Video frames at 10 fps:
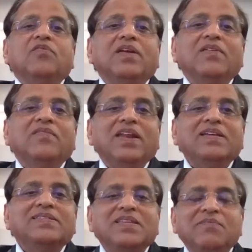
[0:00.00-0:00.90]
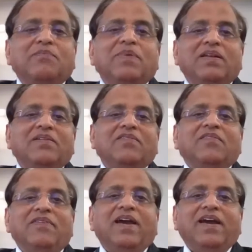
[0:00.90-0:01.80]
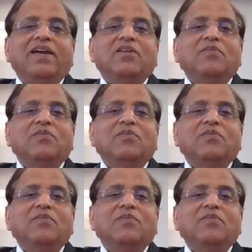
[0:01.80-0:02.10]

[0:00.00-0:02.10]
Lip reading: in a very simple way